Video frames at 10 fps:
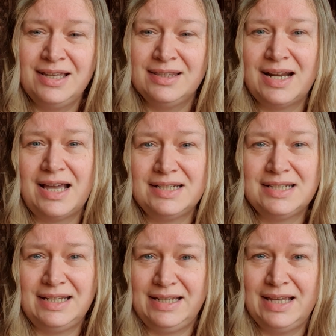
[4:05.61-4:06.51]
that
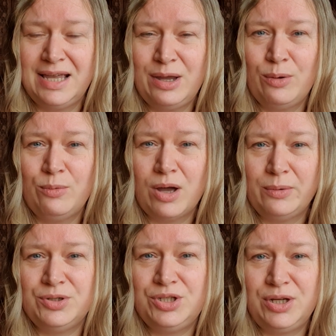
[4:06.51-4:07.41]
actually what I
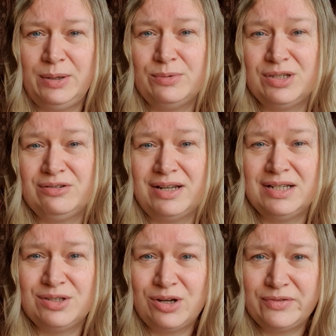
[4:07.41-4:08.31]
was doing was a great
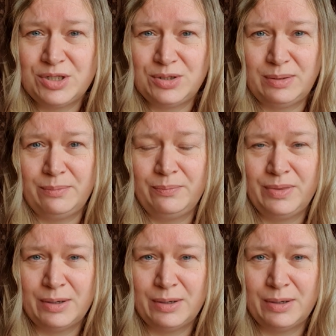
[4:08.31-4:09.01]
disservice to him.